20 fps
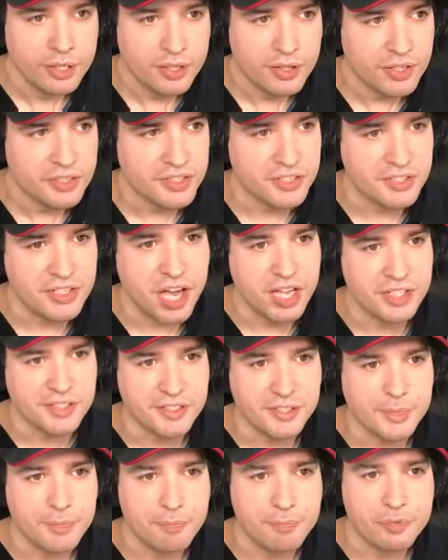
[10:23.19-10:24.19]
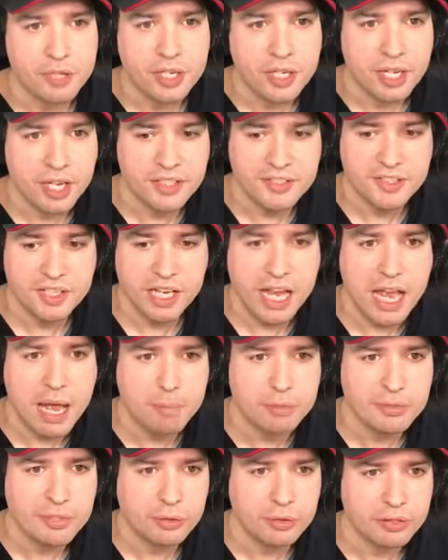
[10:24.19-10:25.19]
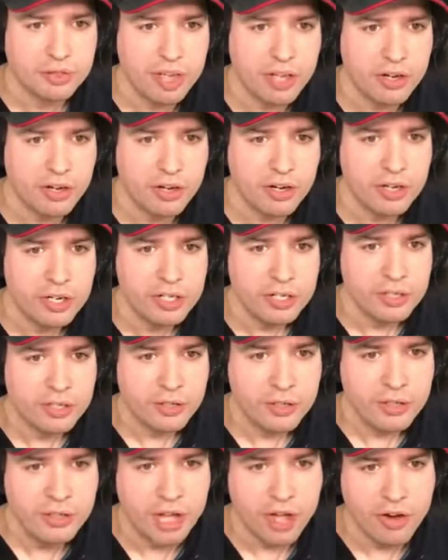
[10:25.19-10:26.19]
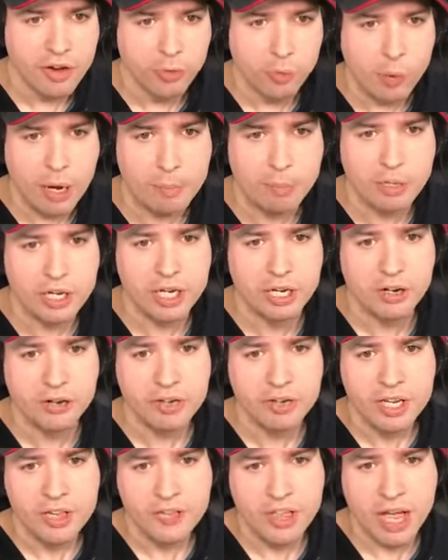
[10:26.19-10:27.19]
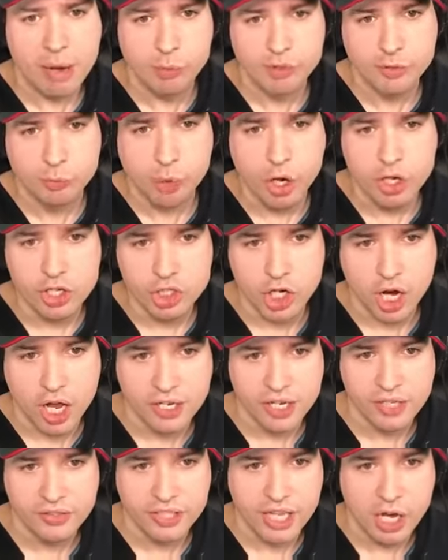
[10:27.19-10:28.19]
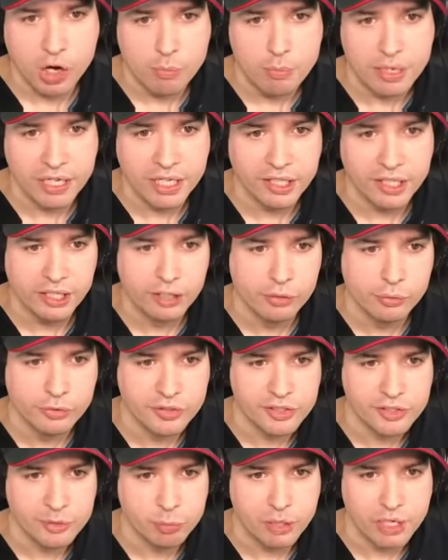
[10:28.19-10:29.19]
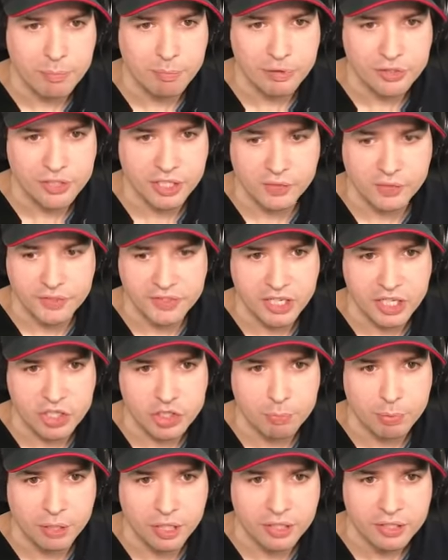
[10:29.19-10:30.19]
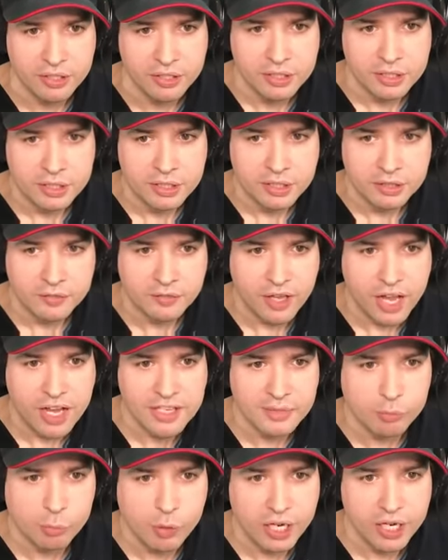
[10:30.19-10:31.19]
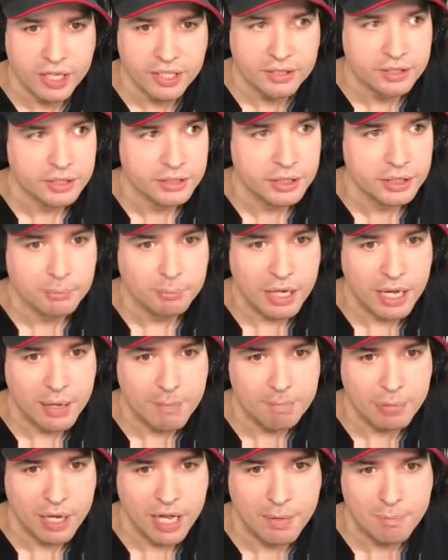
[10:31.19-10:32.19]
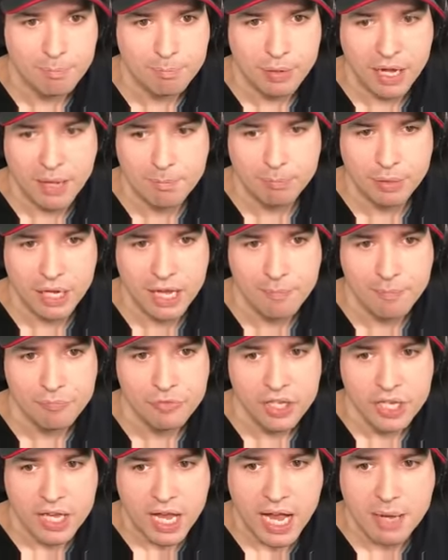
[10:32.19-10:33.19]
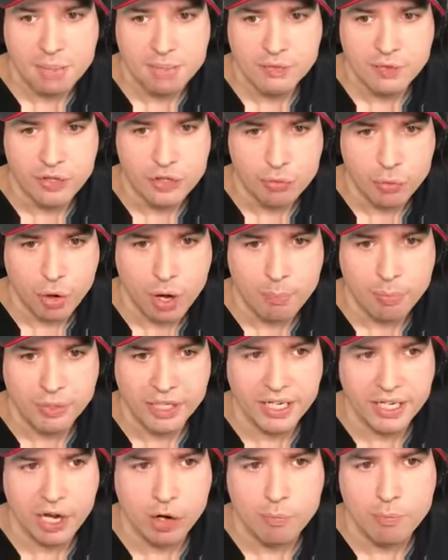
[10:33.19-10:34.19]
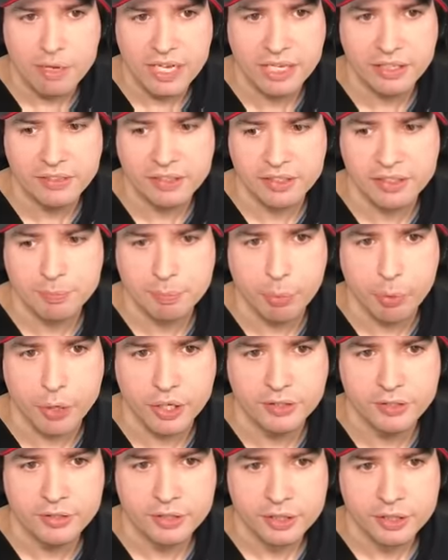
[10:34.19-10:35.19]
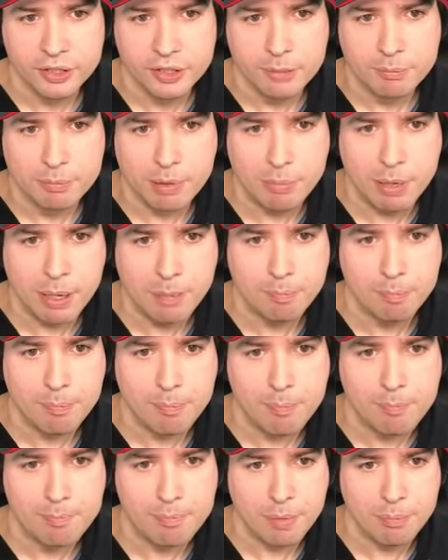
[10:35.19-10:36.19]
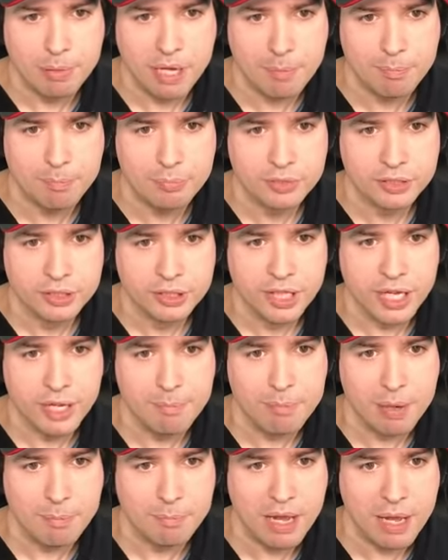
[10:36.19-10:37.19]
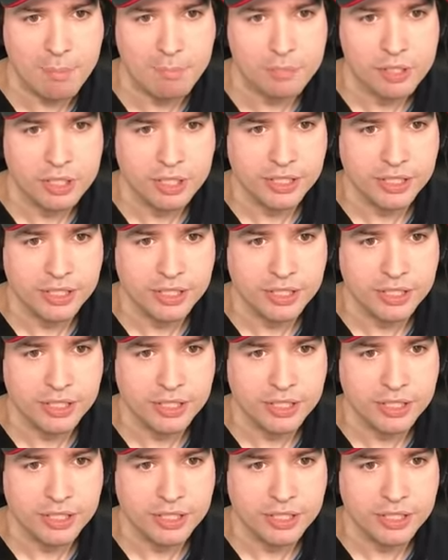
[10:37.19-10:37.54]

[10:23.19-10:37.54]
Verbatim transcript: This is nuts. It's an absolute nutter, nutter weapon here. That was one shot at the Ao Ming, and he loses 20% of his HP. Flies away. Bam, bam, bam, bam. I'm even dropping an Ao Ming at this point. Pop up, pop up, and pop up.